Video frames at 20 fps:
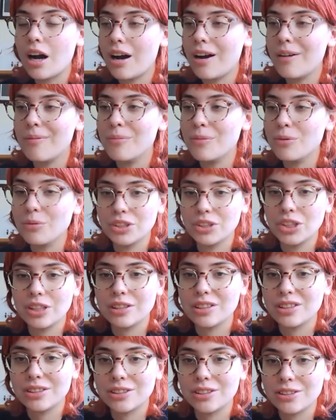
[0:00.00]
which
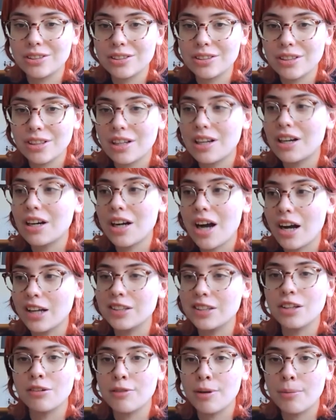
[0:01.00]
is
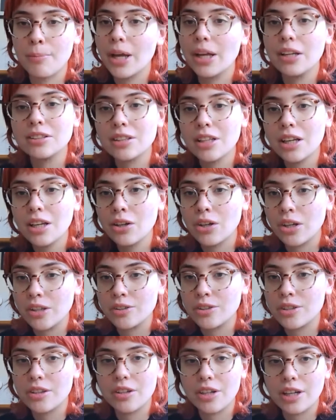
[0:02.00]
kind of amazing
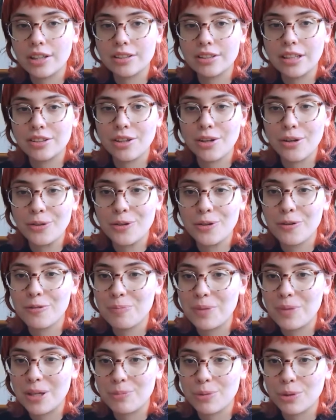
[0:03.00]
considering that a lot
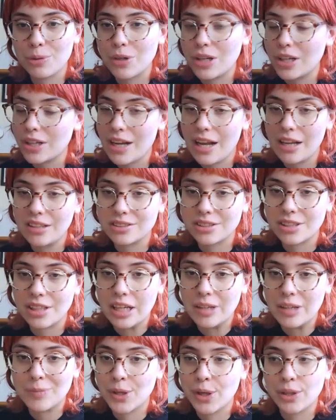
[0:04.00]
of people were
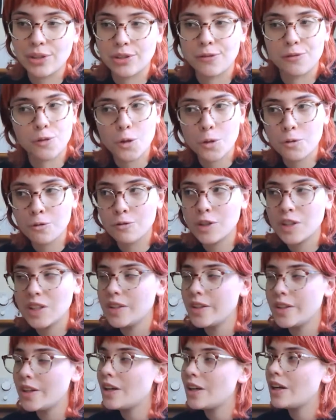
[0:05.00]
canceling because of
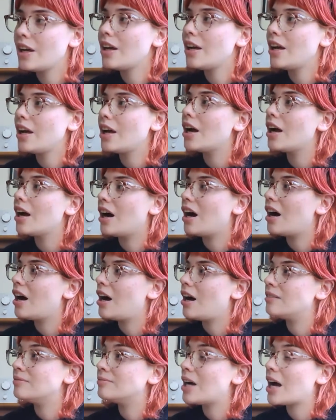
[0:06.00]
COVID.
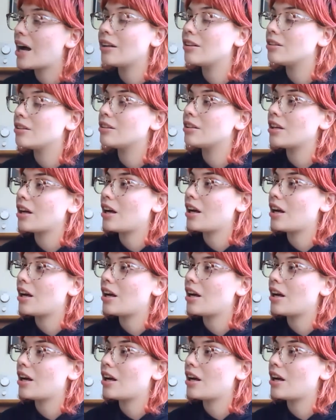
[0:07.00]
And I